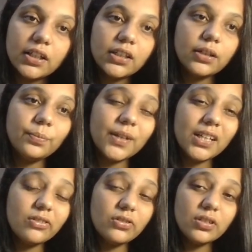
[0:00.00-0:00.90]
The
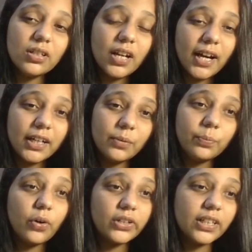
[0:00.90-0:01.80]
major and
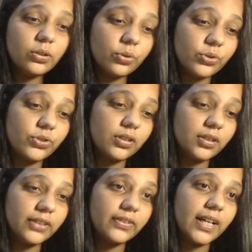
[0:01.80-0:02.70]
important question
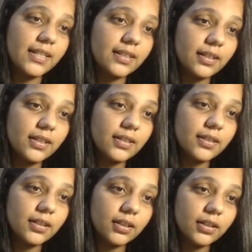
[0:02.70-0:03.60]
they will ask is
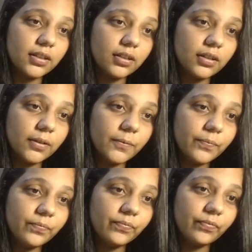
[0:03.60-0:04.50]
the
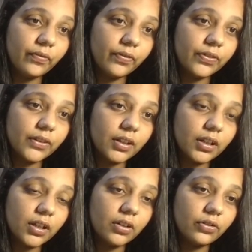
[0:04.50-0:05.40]

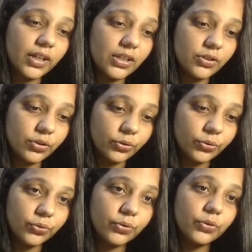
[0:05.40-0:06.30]
ratio
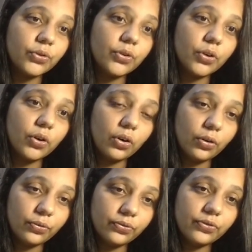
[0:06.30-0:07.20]

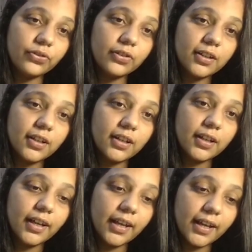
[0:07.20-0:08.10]
of
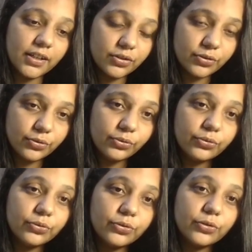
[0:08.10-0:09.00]
H2
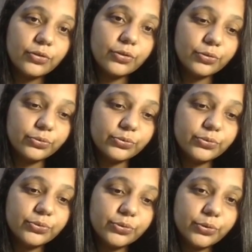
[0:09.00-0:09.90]
to
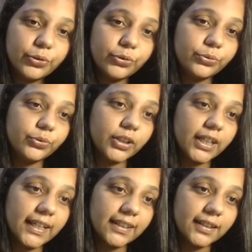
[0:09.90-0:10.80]
O2
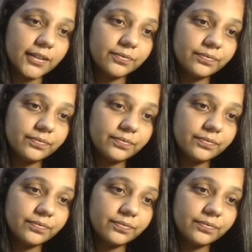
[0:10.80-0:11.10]
collected.